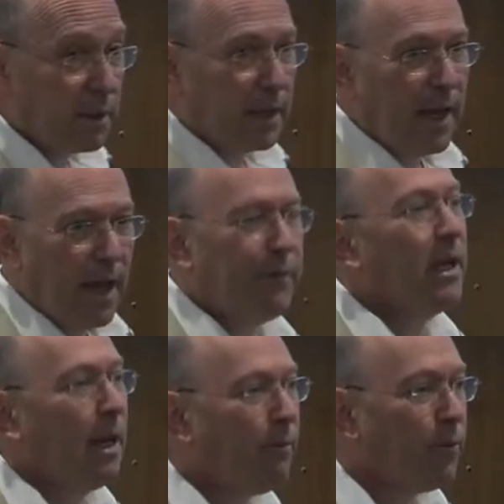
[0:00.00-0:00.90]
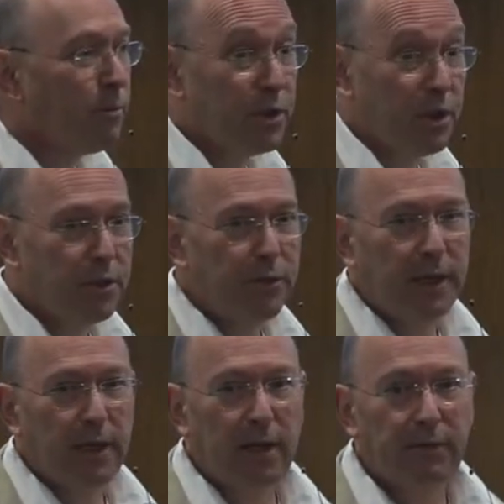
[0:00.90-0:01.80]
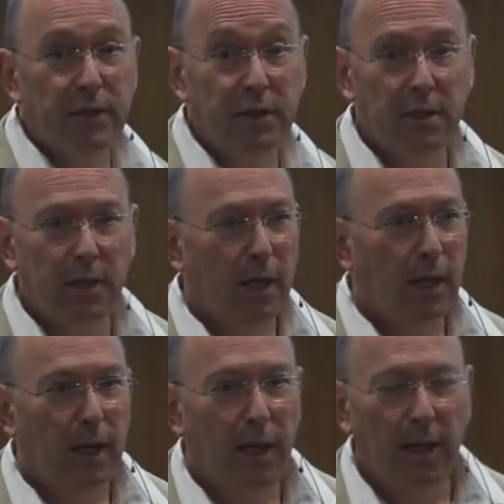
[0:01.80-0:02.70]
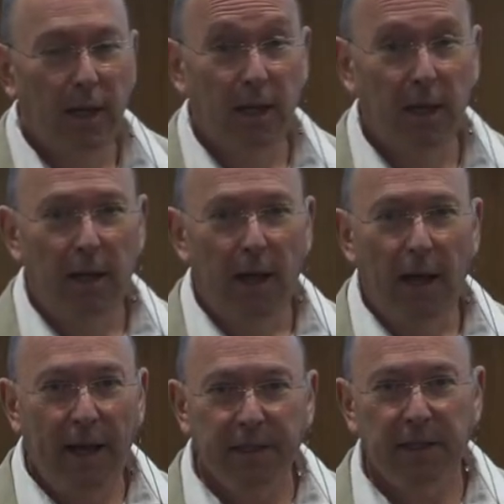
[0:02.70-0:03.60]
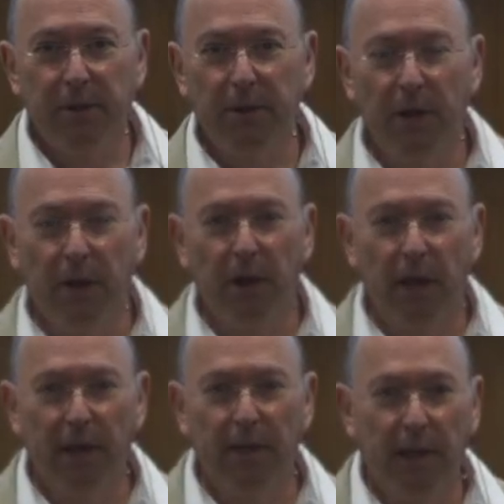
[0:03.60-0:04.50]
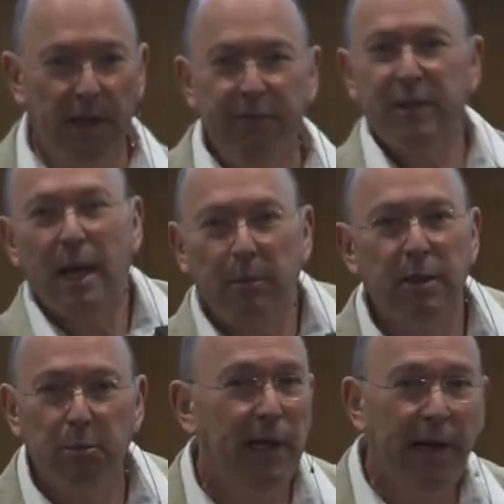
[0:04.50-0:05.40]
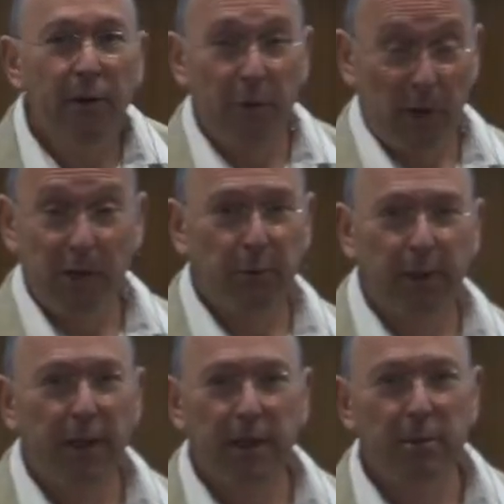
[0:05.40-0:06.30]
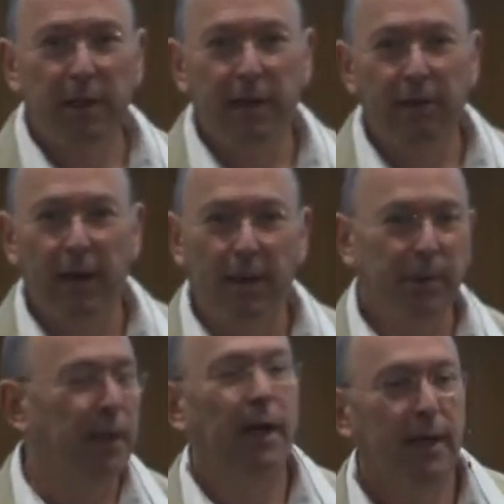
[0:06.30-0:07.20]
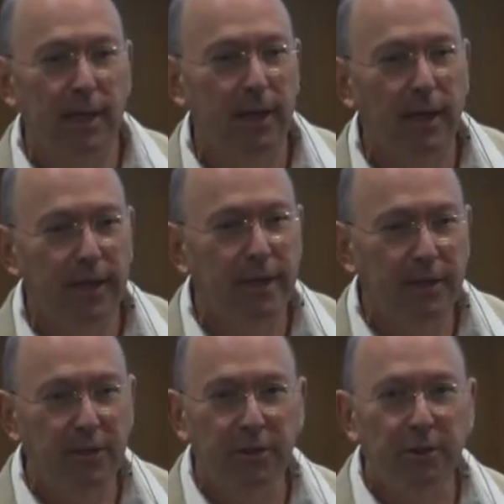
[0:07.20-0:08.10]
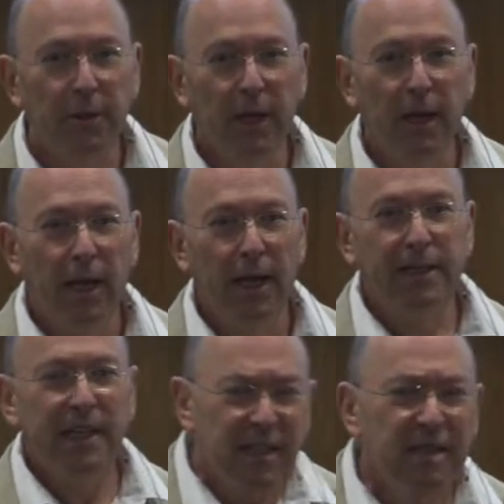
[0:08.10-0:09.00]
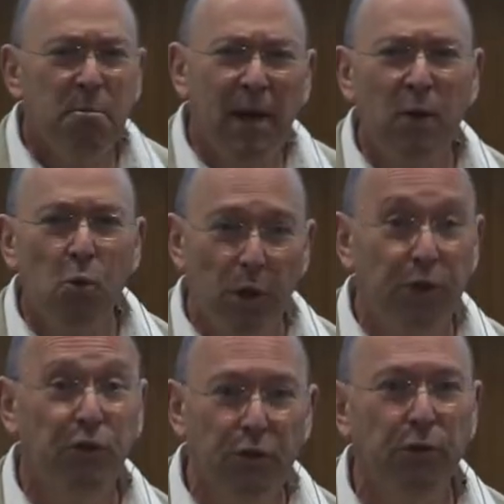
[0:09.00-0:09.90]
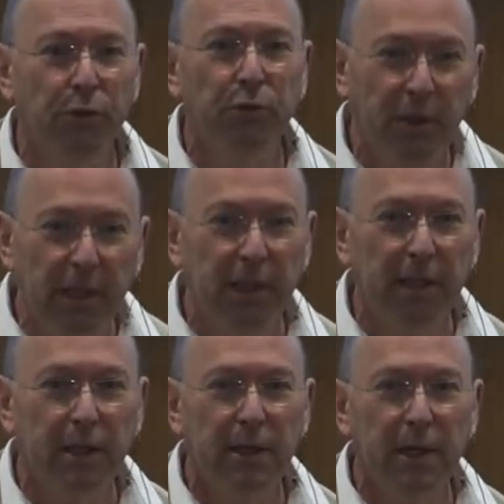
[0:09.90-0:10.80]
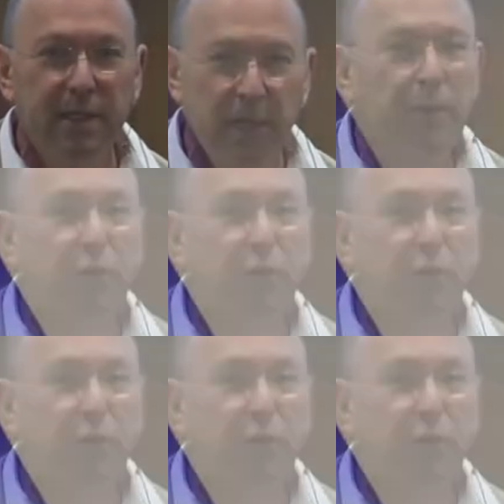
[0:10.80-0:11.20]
having come from surgery and loved it, uh, I actually, you know, I, I, even dabbled in malaria when I was working in a malaria lab, and I kind of like that too. It doesn't matter what you do, really. It's how you